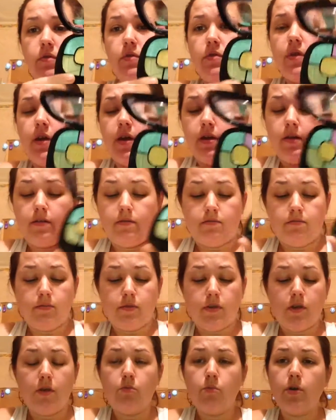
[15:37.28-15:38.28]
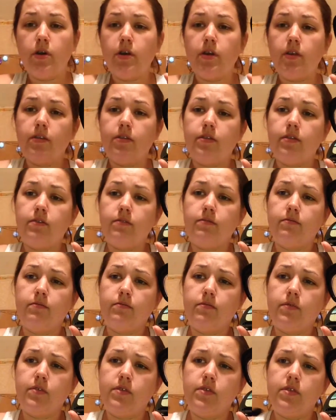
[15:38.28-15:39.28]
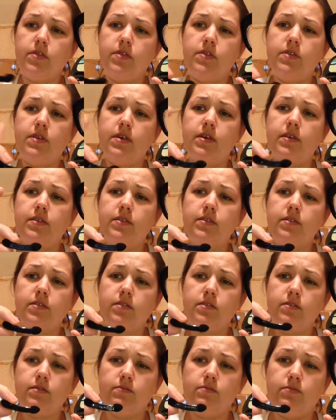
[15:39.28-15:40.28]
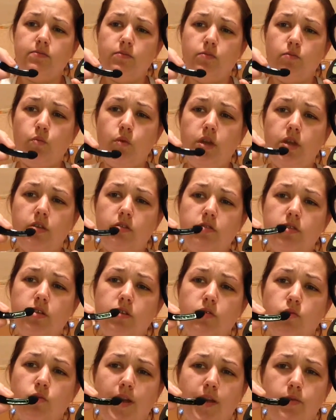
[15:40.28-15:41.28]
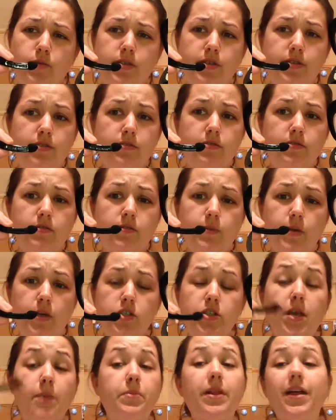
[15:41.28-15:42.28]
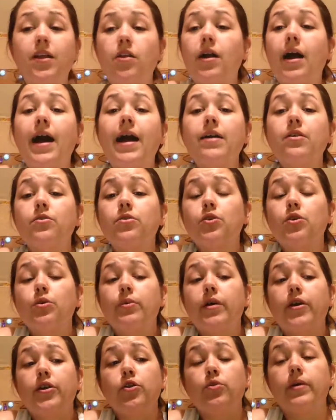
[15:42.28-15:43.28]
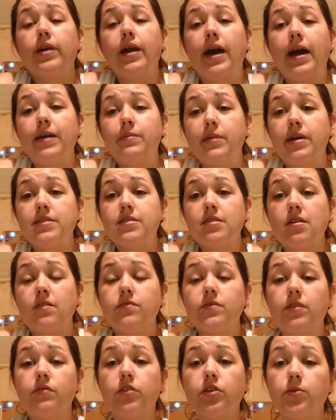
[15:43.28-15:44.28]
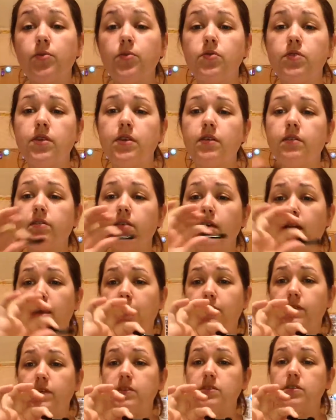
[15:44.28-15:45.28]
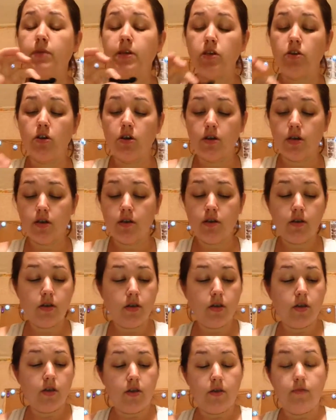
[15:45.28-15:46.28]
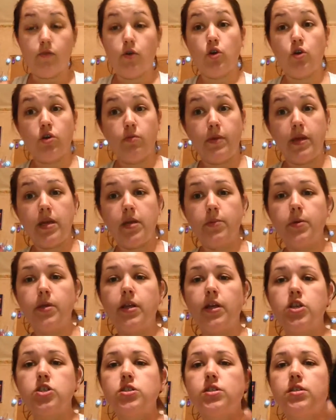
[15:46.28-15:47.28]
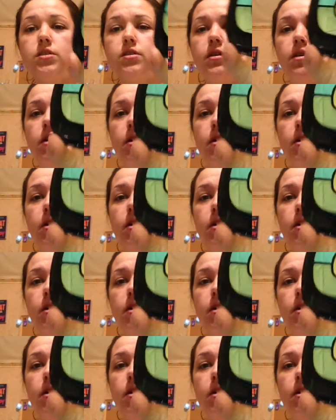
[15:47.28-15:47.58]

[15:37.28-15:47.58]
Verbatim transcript: they come with this weird little rounded sponge applicator. I don't know about you, but I myself never use these. I give these to my daughter for her makeup collection.